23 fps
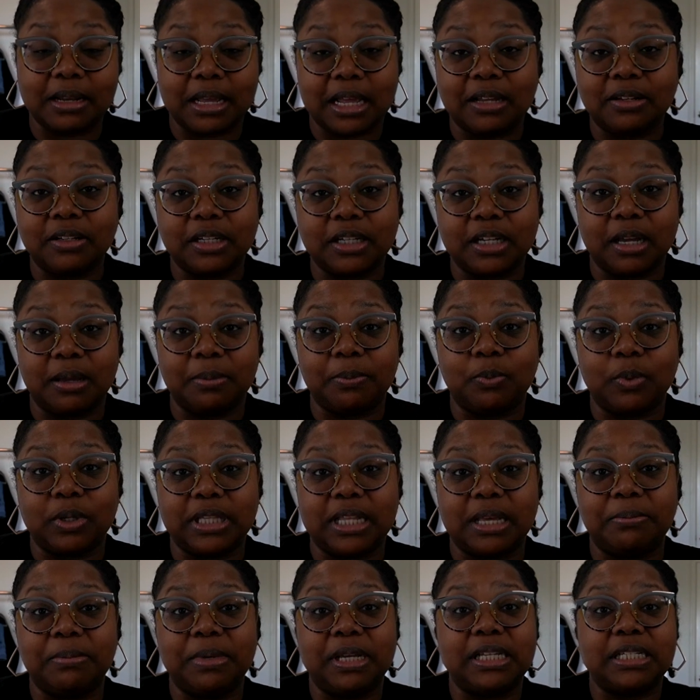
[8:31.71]
I'll look up what
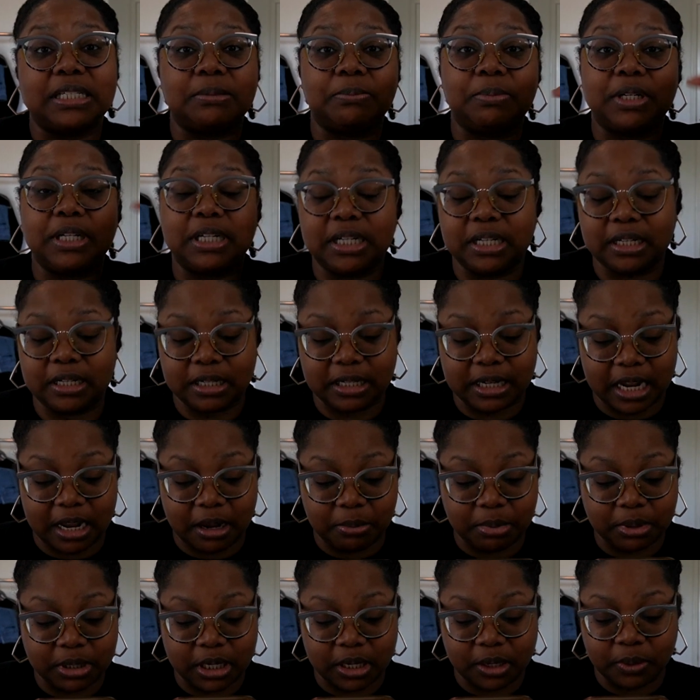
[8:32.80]
that means and put it down
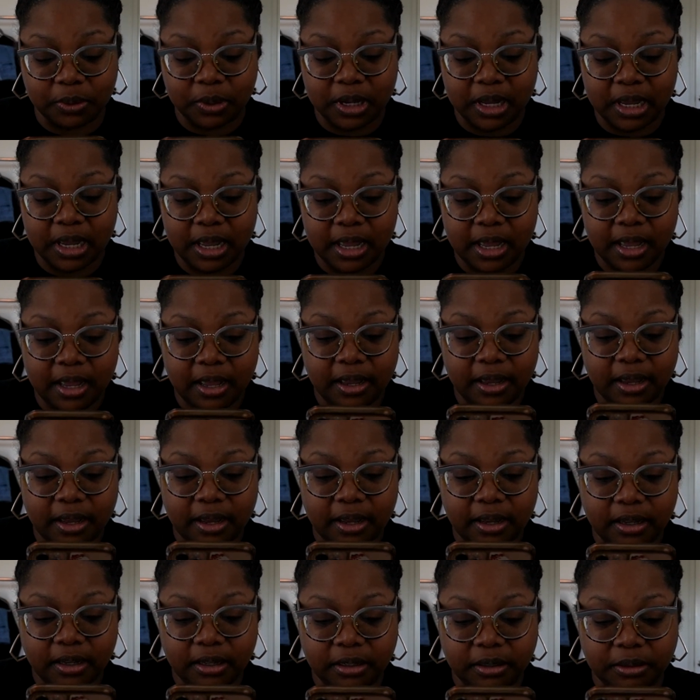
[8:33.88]
below
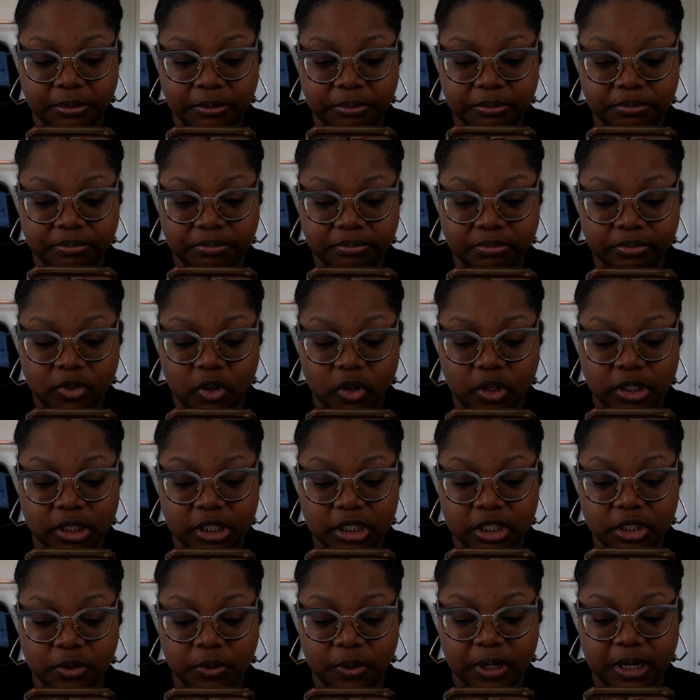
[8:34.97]
on the
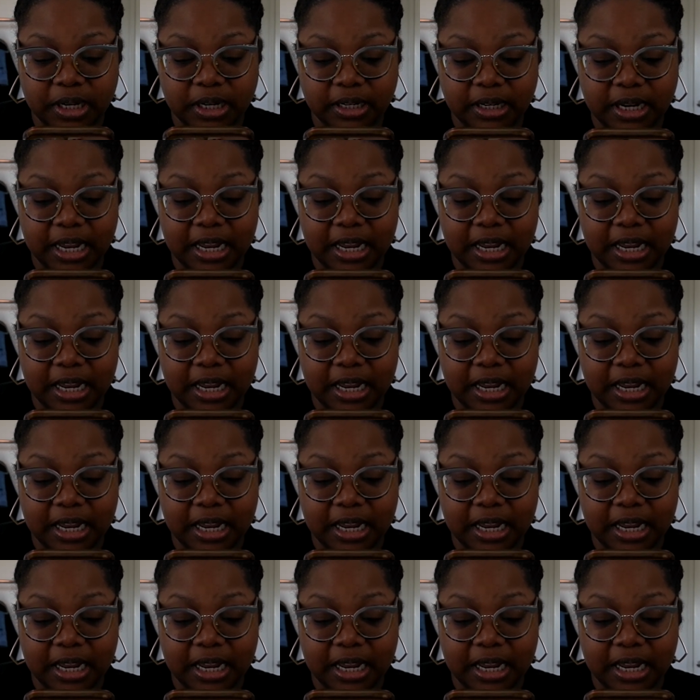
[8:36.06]
screen.